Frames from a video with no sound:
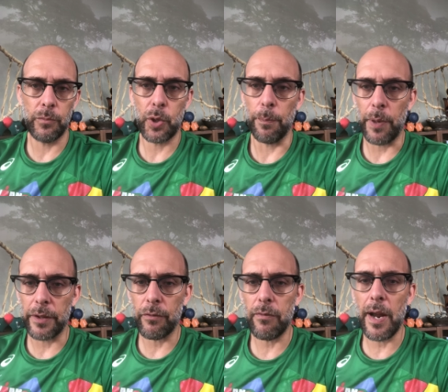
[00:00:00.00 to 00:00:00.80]
couldn't
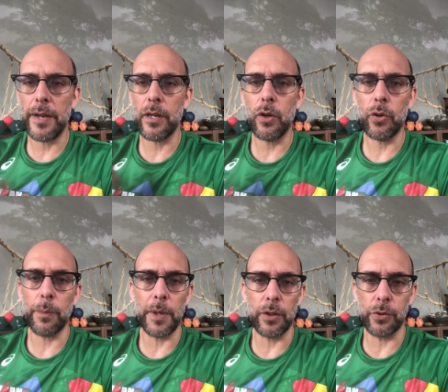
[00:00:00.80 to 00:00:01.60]
pay the rent or
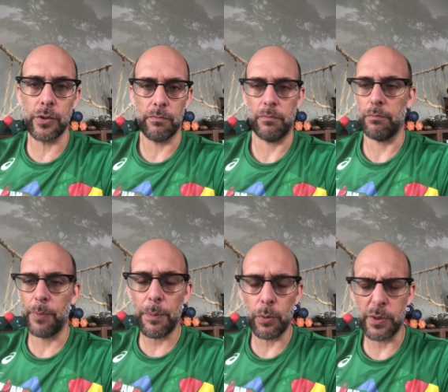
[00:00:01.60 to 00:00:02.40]
the bills people